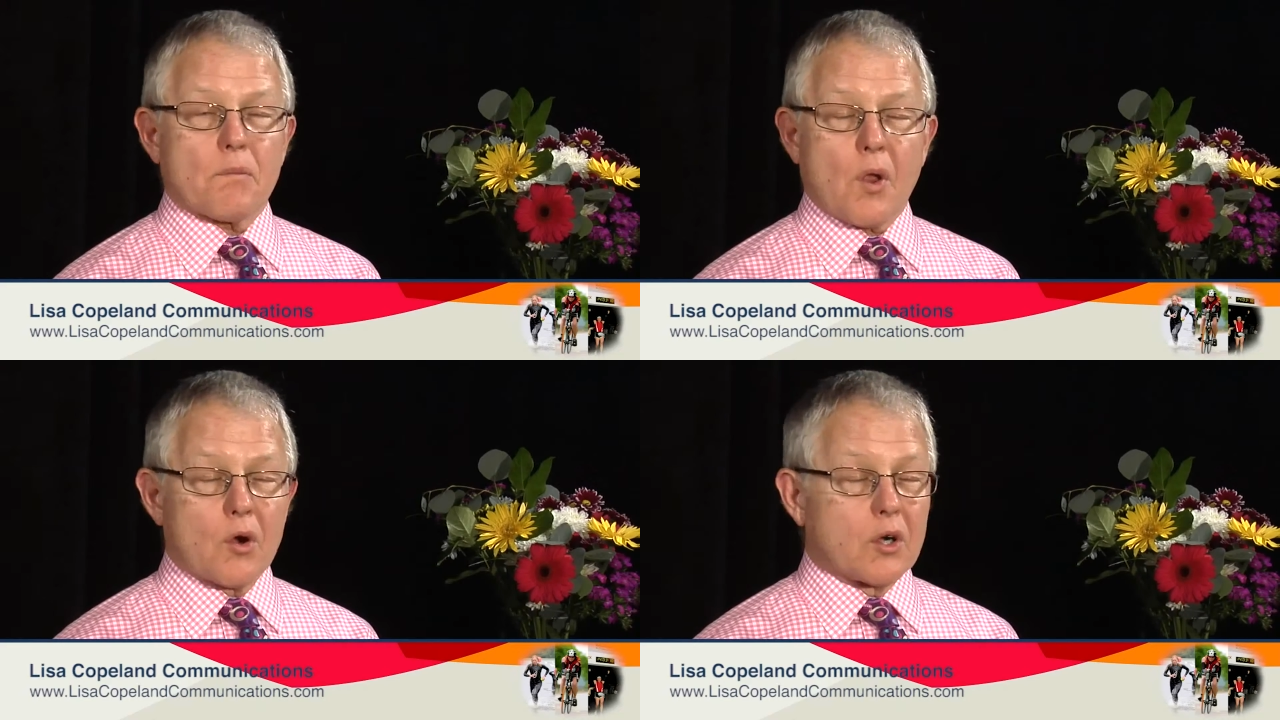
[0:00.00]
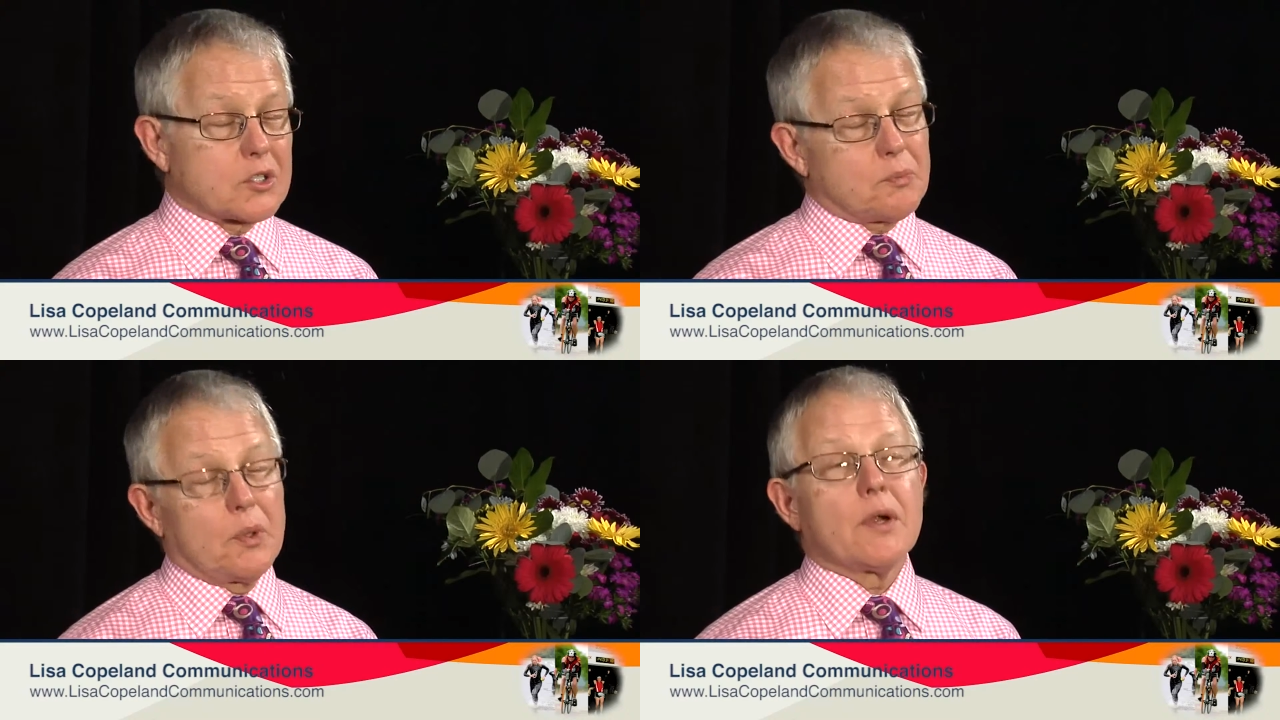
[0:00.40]
Her
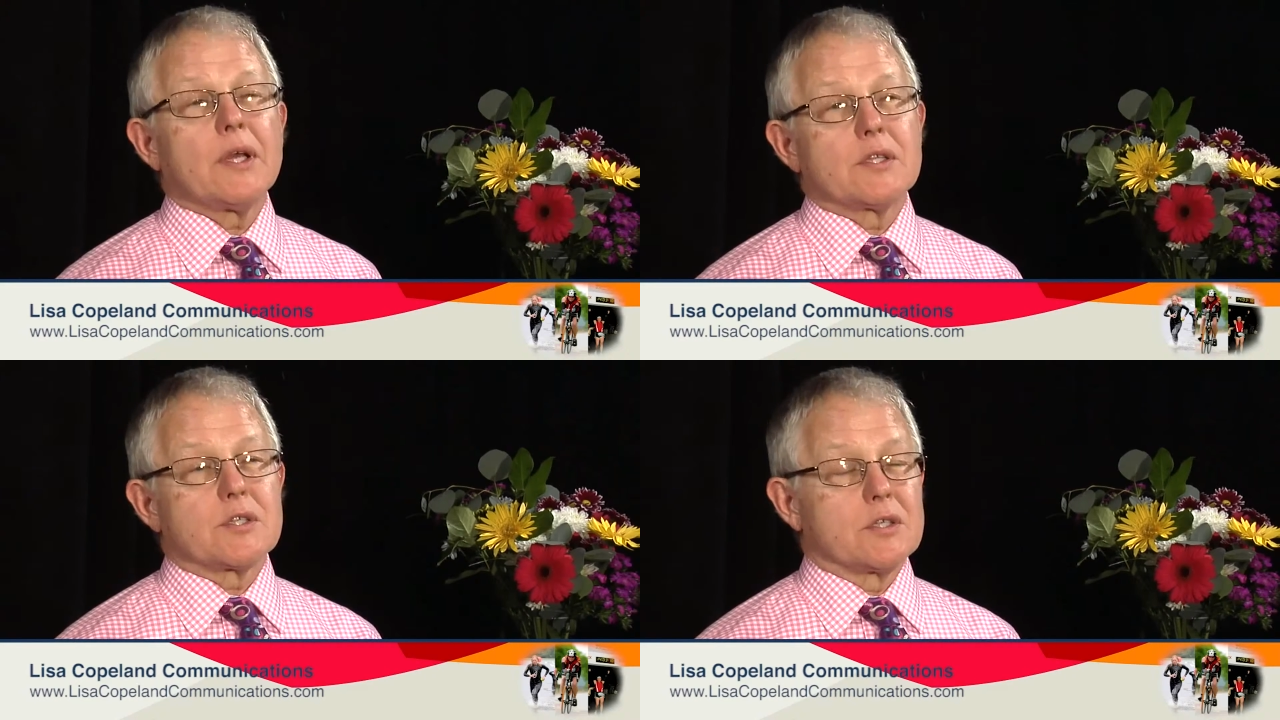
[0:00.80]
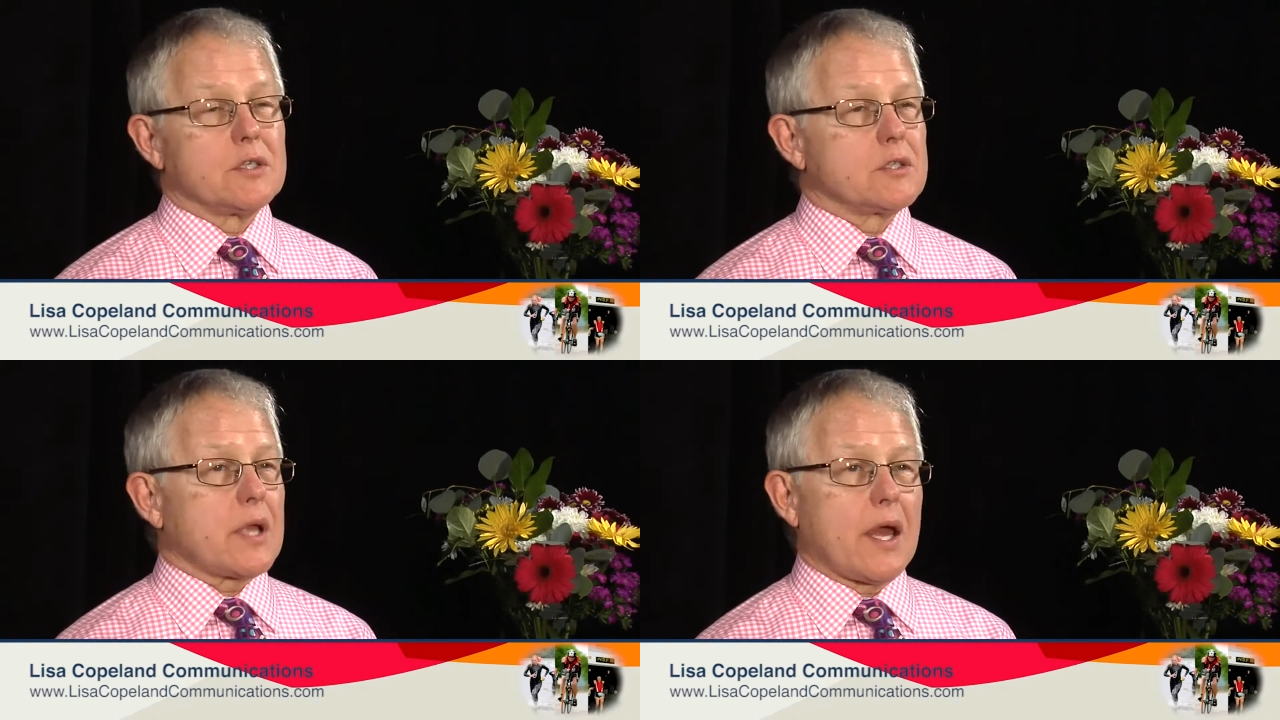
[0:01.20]

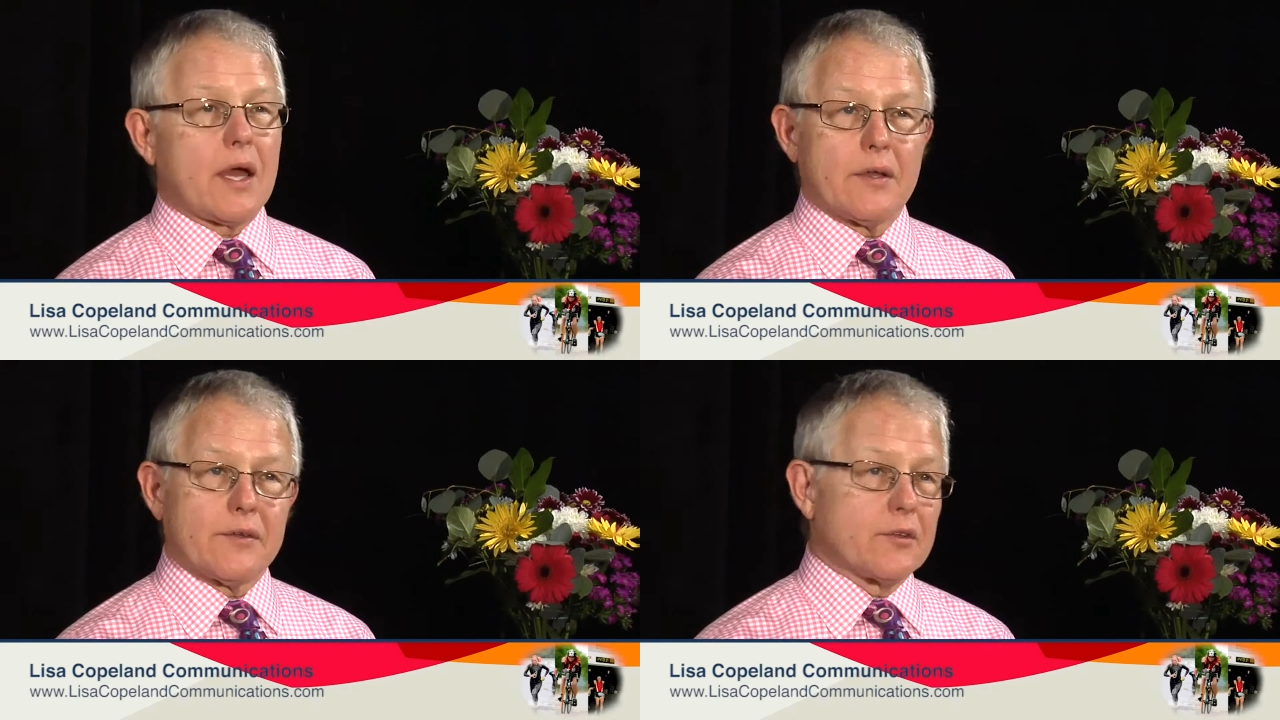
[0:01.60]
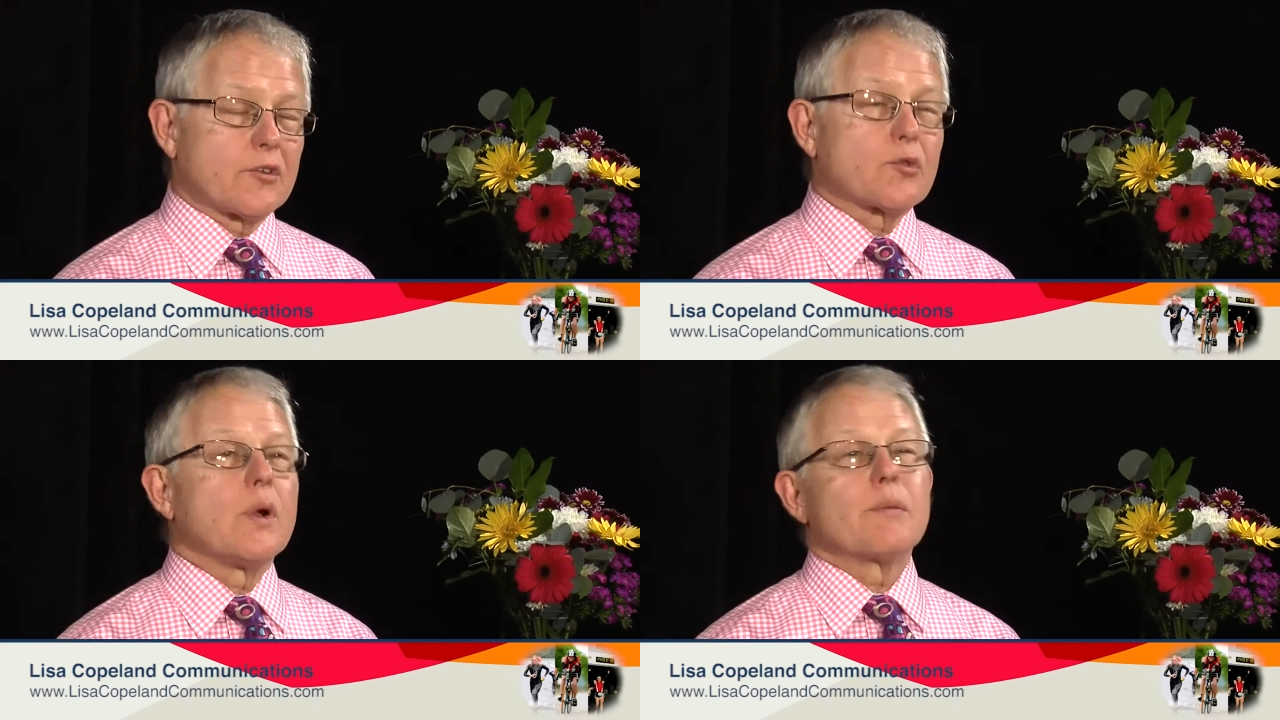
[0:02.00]
experiences as a
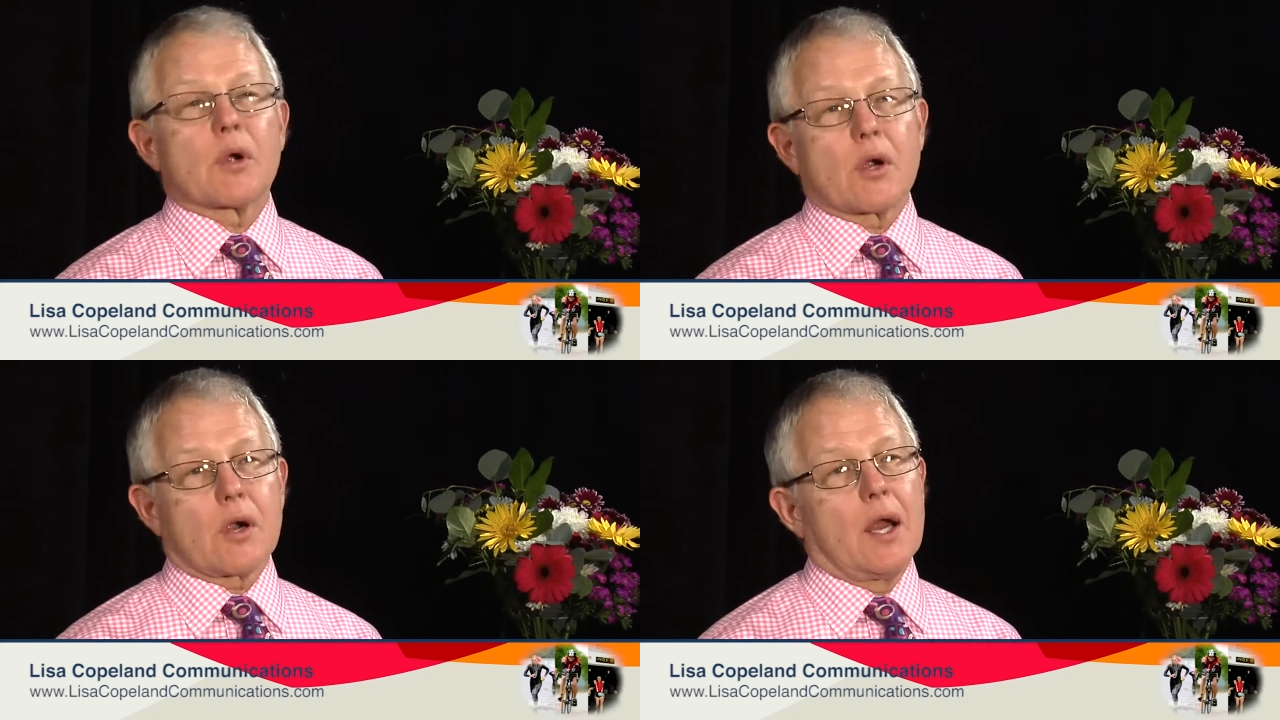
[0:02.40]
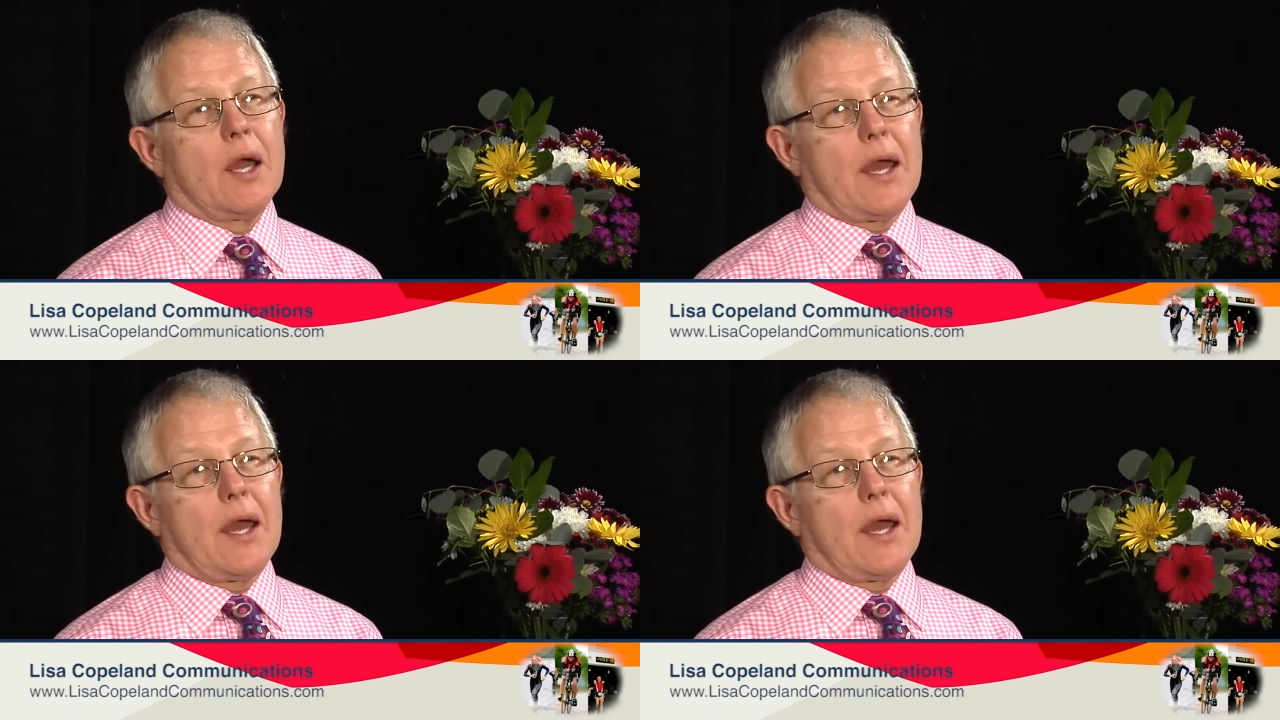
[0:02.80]
swimmer,